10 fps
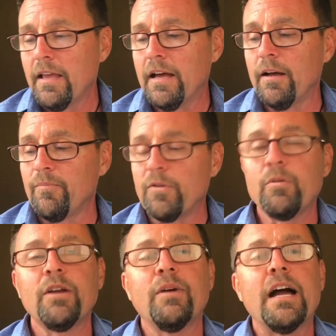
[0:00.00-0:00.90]
But
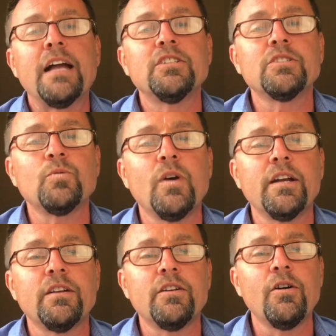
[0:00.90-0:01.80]
anyway, I just
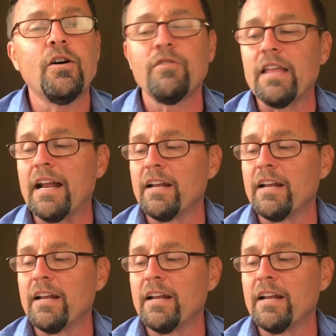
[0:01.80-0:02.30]
wanted to go over that.